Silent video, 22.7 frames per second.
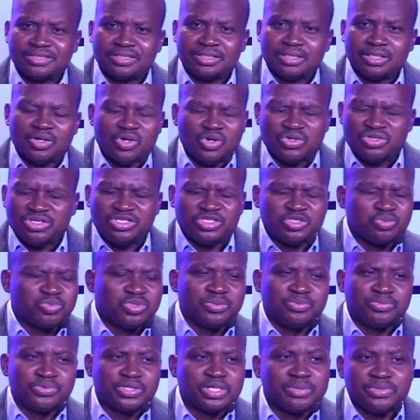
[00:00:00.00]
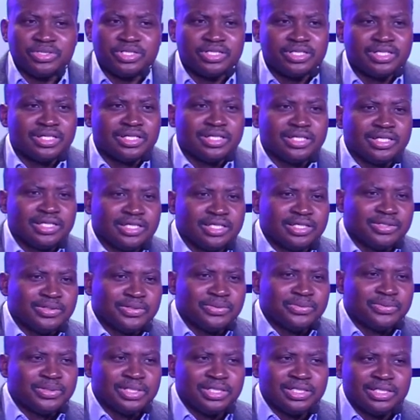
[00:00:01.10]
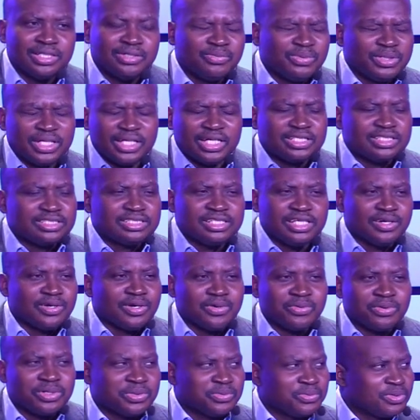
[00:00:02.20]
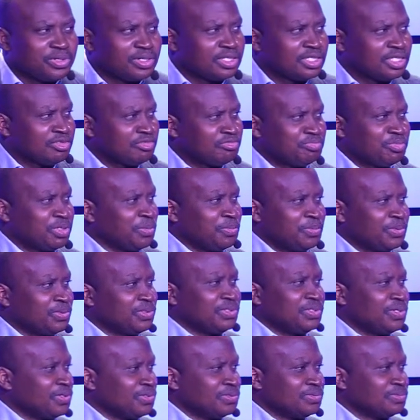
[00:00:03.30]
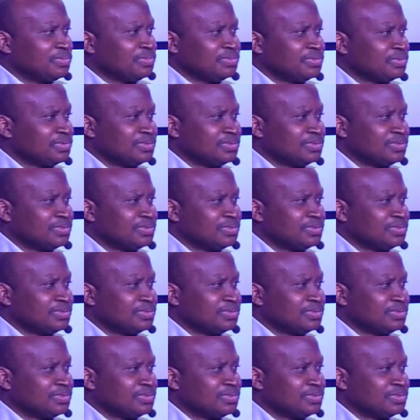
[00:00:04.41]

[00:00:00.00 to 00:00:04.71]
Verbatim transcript: all these people. I mean, we can say all we want. If people don't